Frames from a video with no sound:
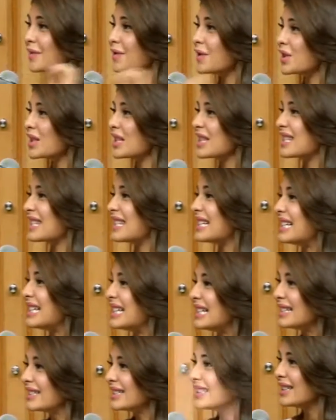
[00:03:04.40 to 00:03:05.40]
stuff into the
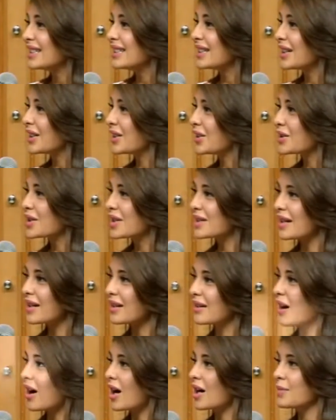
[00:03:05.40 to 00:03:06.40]
sea, just
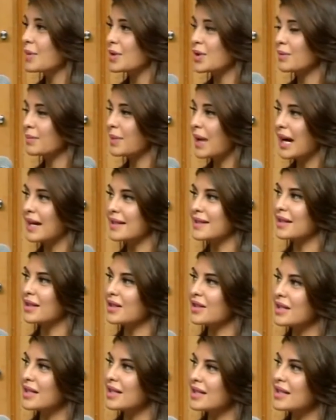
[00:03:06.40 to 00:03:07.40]
like garbage or plastic
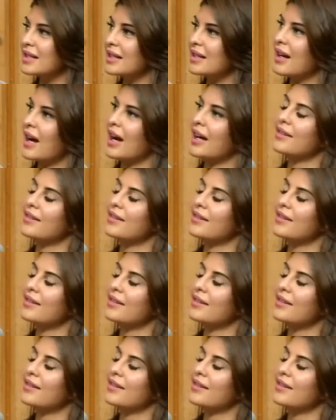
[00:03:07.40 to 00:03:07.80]
into the sea.